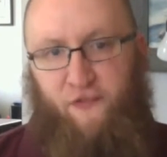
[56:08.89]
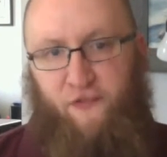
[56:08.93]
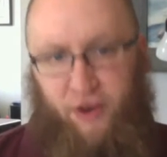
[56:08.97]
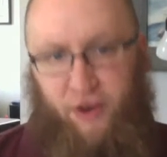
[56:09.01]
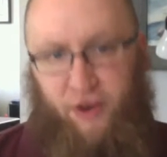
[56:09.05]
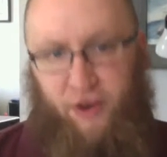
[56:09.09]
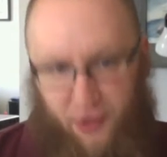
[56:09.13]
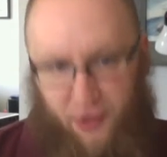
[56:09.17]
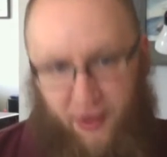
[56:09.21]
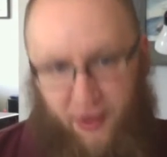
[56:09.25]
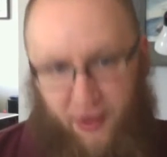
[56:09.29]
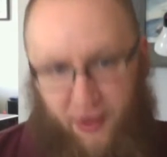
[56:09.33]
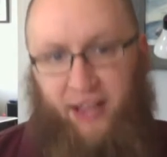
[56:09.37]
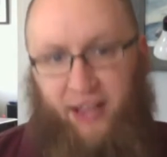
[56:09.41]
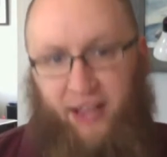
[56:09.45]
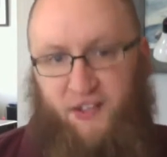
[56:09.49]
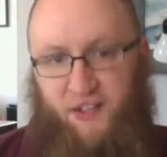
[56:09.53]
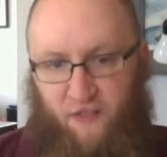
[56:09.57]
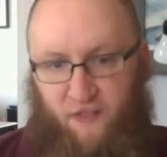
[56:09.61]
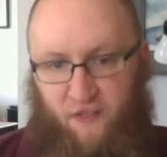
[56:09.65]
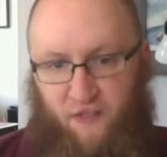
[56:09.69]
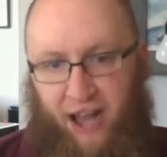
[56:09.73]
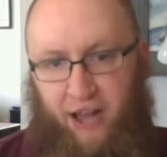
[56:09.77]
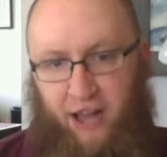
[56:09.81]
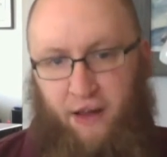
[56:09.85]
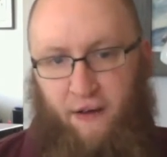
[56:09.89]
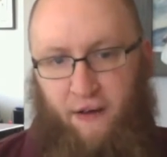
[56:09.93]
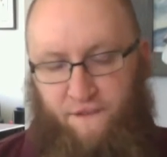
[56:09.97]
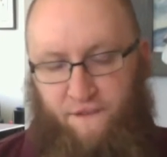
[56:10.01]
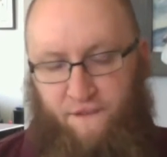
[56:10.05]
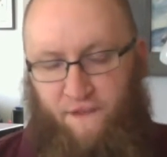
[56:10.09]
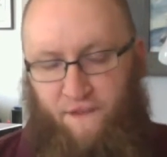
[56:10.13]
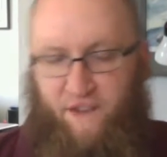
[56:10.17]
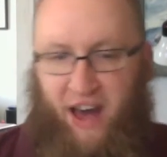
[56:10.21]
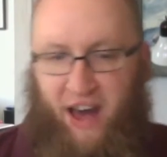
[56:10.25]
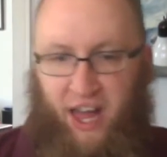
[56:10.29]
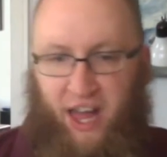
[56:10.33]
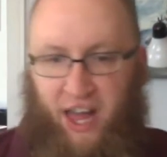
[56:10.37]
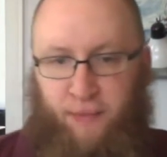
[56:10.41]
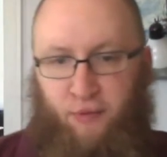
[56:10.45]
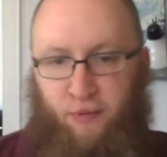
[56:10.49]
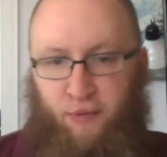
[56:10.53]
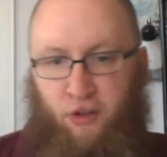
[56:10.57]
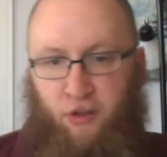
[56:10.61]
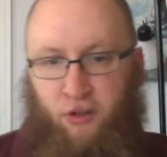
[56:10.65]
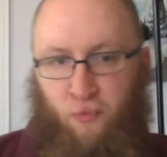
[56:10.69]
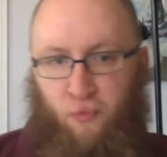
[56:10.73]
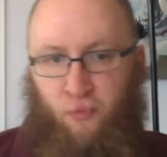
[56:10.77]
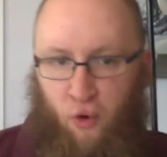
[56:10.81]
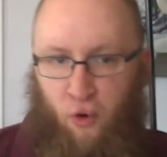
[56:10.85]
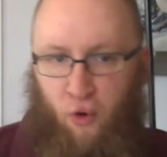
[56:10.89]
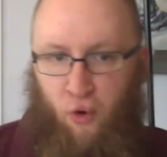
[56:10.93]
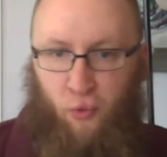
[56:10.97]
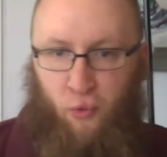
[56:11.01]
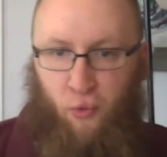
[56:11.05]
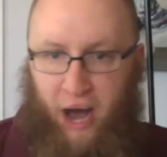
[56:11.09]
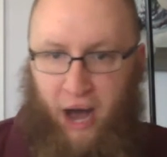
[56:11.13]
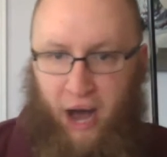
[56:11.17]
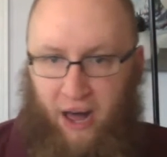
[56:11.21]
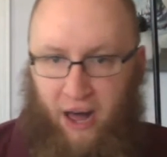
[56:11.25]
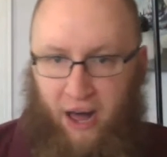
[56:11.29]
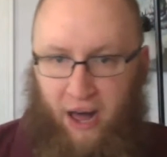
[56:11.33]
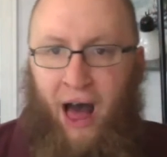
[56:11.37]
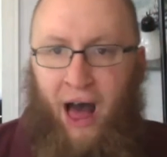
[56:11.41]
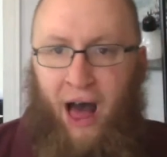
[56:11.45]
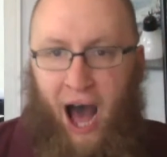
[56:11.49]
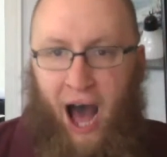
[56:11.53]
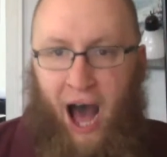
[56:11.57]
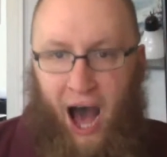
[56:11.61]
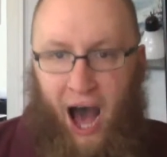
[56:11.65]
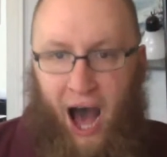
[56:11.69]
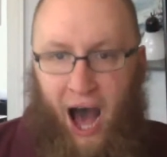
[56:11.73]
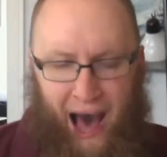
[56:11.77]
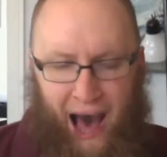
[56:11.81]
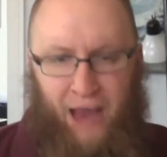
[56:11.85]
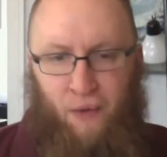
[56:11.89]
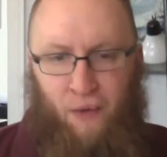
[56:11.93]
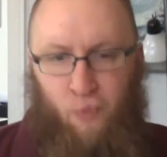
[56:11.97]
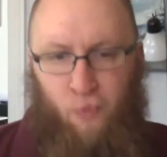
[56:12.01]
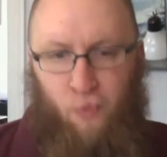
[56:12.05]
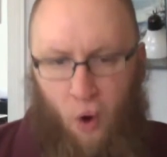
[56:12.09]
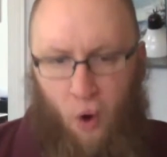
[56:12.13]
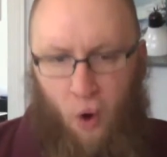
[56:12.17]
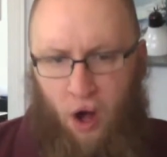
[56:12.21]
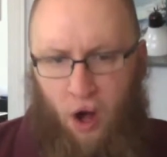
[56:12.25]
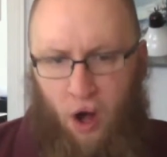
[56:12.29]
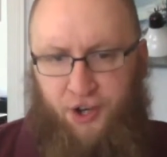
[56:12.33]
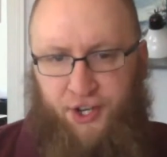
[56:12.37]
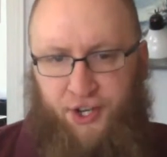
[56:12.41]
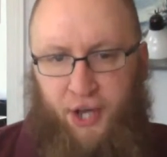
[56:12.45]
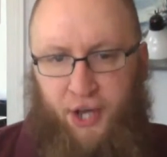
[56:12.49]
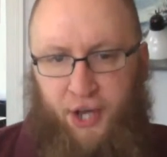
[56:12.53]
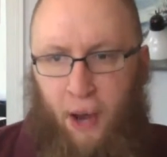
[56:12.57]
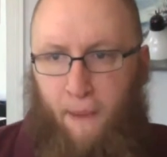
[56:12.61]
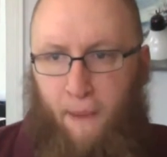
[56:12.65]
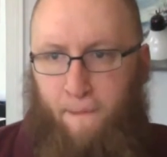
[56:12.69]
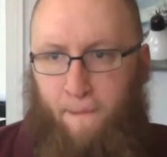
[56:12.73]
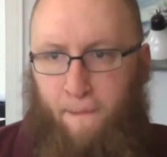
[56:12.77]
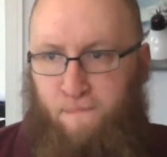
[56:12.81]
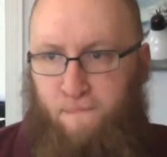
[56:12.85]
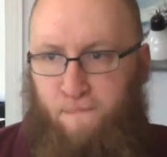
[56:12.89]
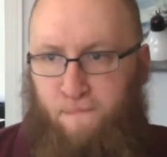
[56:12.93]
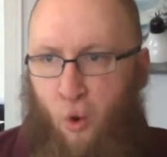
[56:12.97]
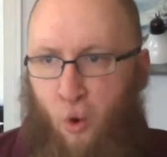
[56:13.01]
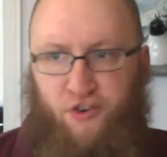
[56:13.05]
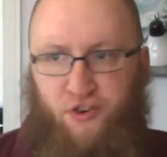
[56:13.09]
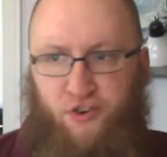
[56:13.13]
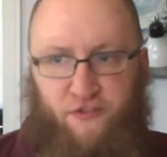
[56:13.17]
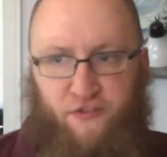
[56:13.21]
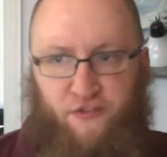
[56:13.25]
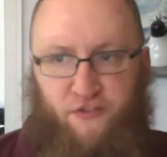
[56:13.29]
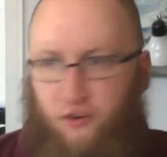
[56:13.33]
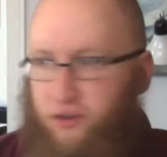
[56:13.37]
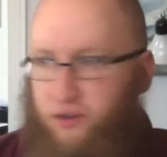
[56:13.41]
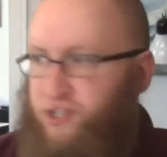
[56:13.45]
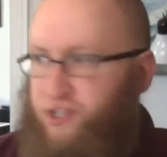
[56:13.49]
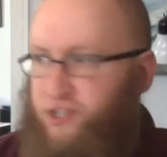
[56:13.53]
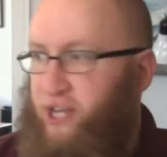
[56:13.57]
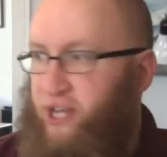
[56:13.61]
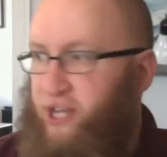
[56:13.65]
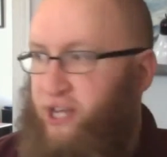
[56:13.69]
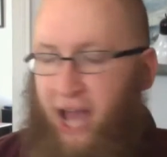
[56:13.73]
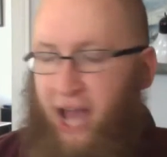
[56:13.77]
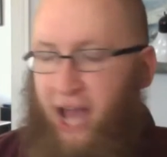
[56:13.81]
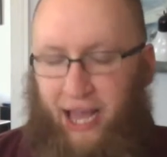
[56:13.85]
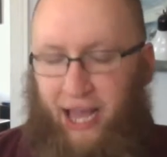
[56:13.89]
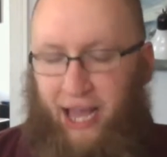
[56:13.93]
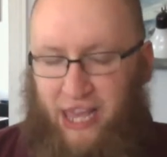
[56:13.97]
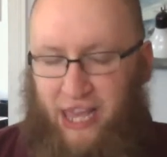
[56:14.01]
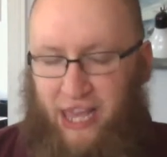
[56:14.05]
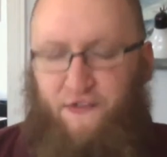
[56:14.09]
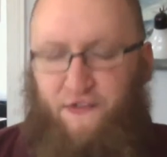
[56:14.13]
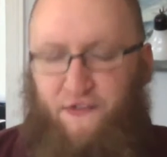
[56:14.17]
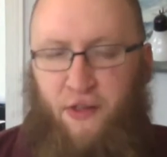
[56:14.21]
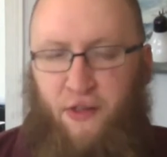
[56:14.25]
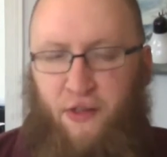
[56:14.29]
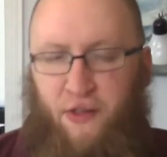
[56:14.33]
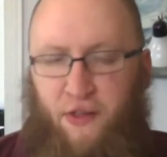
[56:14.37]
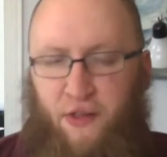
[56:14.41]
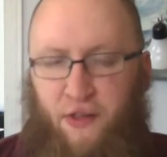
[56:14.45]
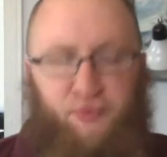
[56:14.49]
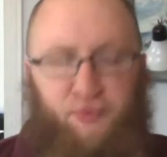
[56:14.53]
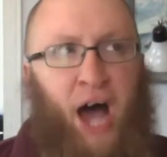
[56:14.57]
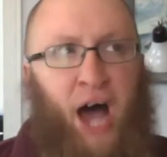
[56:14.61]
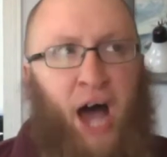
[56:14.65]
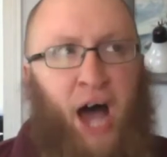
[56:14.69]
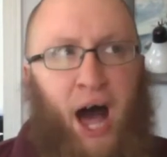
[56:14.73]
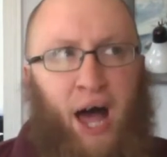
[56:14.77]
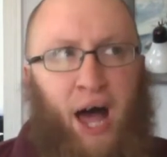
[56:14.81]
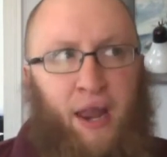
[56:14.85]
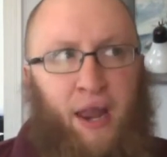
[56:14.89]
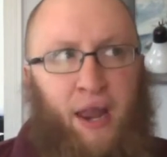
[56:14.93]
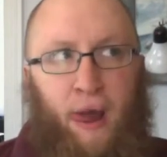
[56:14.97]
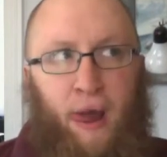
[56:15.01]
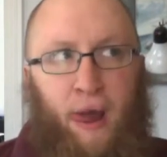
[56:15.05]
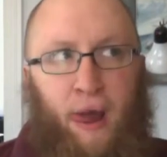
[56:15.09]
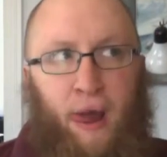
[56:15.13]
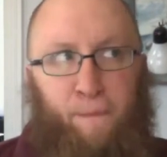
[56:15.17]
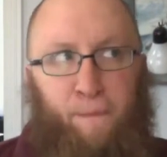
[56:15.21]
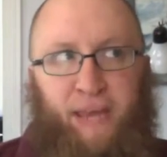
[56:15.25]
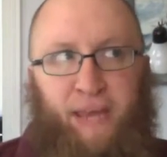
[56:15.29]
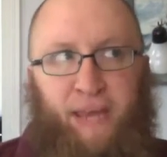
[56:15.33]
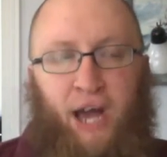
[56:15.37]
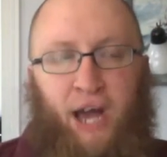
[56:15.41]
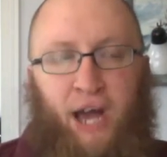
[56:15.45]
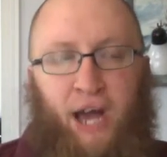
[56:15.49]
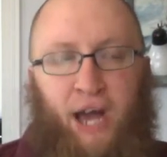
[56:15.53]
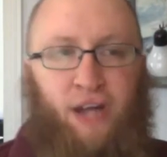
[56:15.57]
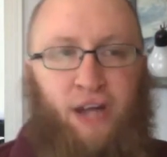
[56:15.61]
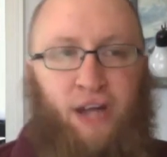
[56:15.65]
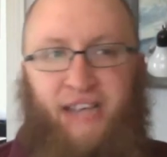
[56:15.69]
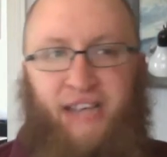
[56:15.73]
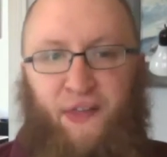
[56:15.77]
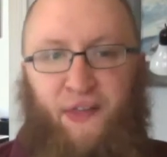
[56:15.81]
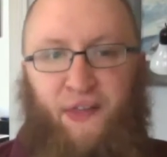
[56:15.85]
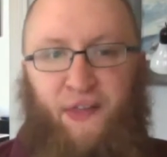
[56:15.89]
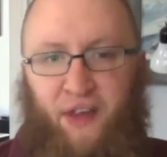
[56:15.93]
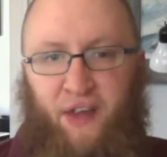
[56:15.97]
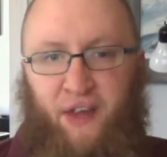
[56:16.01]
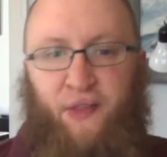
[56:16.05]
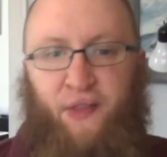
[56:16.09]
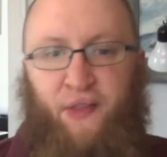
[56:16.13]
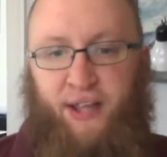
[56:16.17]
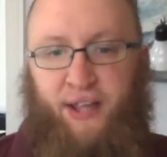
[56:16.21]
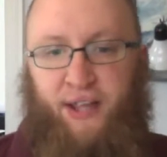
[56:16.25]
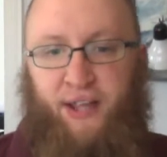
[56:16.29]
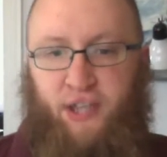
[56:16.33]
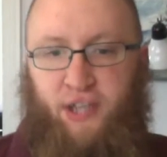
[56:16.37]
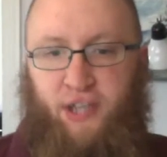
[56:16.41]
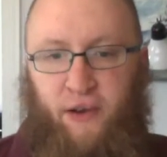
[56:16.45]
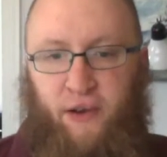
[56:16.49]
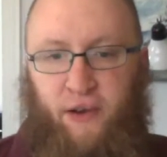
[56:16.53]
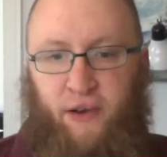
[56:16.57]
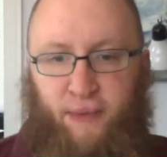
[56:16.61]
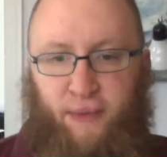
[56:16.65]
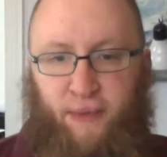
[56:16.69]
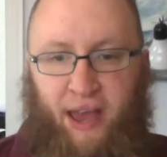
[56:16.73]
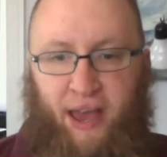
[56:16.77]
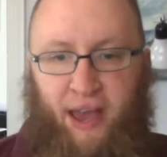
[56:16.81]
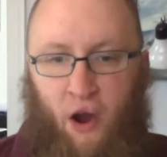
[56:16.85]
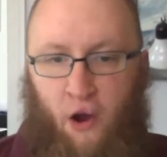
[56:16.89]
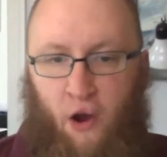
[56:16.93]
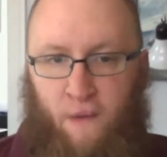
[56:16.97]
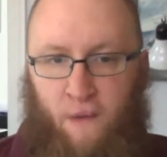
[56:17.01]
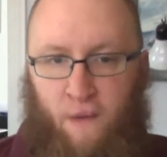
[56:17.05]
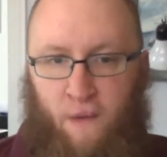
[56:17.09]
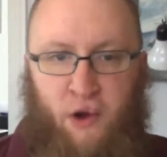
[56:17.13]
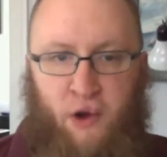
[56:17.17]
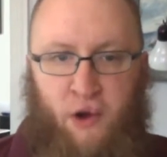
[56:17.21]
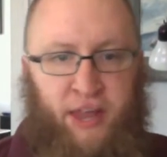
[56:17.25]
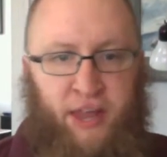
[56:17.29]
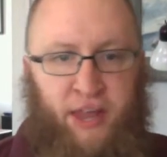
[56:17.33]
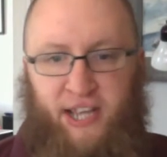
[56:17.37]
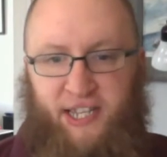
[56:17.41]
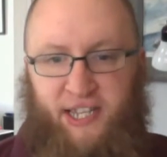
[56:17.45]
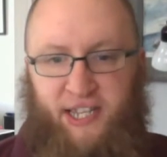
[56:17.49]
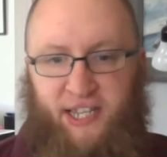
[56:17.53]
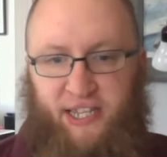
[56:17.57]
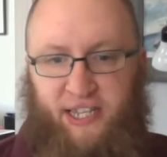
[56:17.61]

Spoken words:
I want more diversity, even not because I think that it's going to be a harmonious state with no tension and strife.